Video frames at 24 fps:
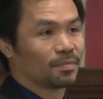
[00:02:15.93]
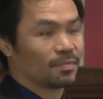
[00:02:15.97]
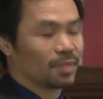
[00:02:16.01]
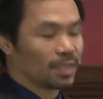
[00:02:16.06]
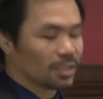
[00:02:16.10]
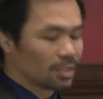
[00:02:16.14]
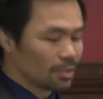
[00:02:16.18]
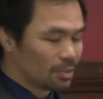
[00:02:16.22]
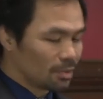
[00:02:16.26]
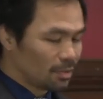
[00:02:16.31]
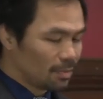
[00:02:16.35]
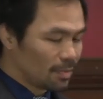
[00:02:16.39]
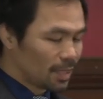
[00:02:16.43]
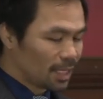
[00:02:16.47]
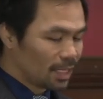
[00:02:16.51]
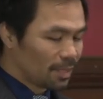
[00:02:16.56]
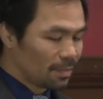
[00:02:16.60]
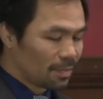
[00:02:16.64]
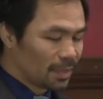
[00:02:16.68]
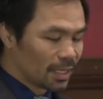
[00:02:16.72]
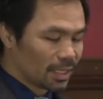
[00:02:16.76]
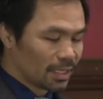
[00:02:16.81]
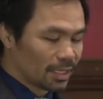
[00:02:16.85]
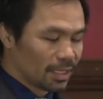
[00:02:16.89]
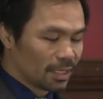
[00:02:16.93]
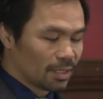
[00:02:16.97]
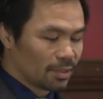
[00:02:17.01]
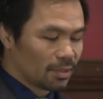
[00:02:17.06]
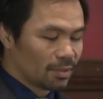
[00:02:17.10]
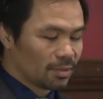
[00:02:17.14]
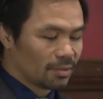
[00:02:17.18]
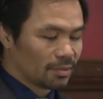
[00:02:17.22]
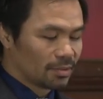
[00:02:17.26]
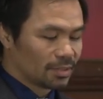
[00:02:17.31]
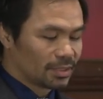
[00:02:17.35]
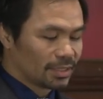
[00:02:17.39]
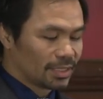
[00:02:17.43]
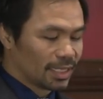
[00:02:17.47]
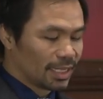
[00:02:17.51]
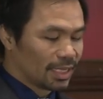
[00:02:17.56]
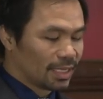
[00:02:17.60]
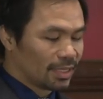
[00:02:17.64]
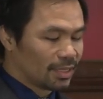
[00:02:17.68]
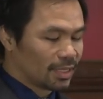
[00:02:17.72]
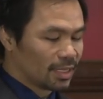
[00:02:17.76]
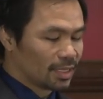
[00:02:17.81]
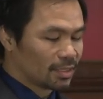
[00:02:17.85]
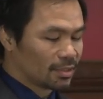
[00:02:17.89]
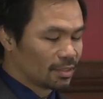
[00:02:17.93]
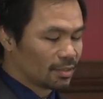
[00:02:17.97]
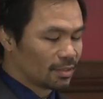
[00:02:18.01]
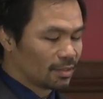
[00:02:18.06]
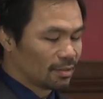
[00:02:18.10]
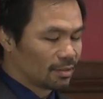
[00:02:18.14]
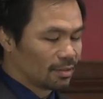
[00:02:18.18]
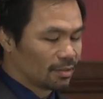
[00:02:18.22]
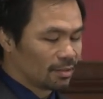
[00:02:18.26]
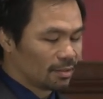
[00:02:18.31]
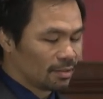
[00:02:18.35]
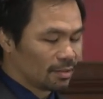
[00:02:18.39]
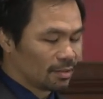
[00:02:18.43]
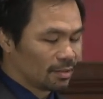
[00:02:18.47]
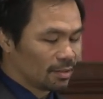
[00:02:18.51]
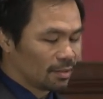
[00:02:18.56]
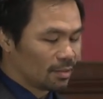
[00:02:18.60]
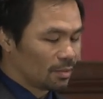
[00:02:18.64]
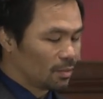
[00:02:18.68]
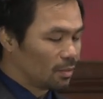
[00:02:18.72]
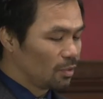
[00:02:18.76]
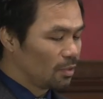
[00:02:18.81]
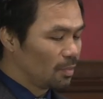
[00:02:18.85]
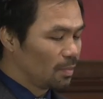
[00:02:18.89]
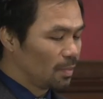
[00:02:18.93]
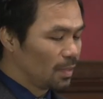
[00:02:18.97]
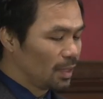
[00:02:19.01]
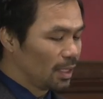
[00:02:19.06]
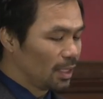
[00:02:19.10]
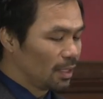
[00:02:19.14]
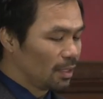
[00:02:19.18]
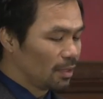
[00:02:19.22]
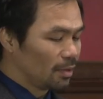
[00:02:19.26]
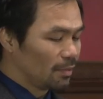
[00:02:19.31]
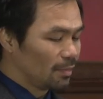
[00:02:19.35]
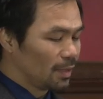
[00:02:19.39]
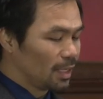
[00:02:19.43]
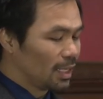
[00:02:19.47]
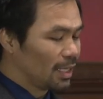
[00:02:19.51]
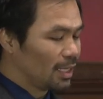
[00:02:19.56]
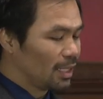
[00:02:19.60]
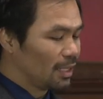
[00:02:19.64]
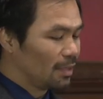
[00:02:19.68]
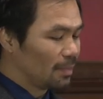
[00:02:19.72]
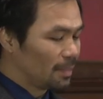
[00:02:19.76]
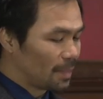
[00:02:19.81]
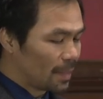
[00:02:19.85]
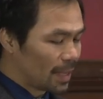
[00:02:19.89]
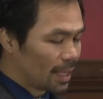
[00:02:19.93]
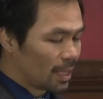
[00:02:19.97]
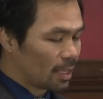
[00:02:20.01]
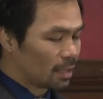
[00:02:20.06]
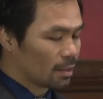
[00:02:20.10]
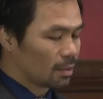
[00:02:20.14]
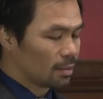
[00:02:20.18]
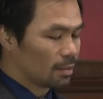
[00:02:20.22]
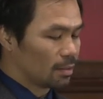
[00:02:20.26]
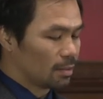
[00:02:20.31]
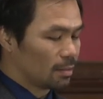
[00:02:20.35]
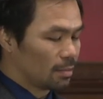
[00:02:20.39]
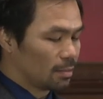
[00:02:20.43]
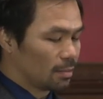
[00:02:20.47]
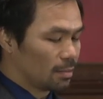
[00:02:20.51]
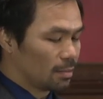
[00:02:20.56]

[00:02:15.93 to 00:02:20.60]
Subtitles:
What could Manny Pacquiao say that would be of any impact,